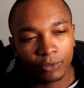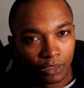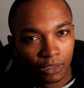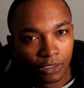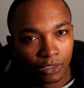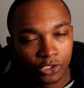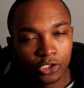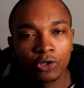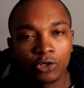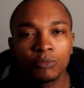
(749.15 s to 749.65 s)

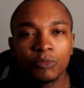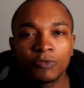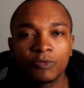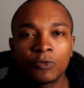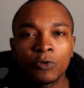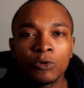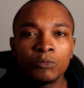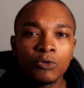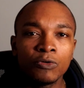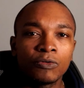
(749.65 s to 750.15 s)
So before
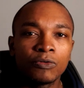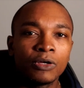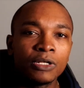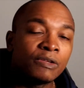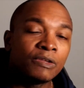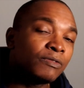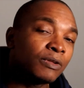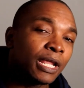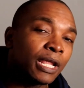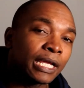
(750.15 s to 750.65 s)
we move on, if
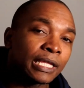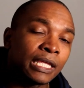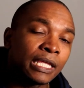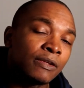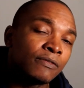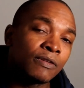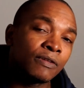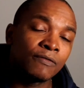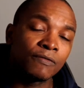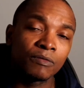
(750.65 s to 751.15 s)
you like any of
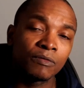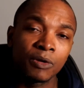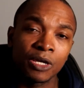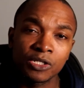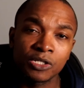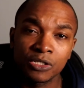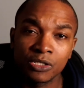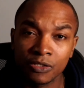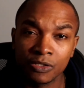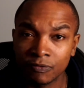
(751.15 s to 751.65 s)
the
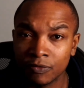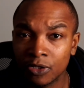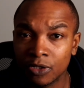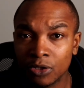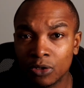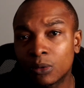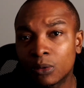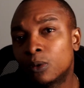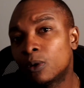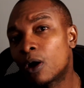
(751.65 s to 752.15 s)
information in this video
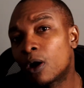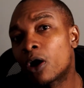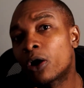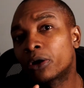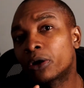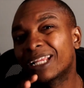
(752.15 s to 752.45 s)
or are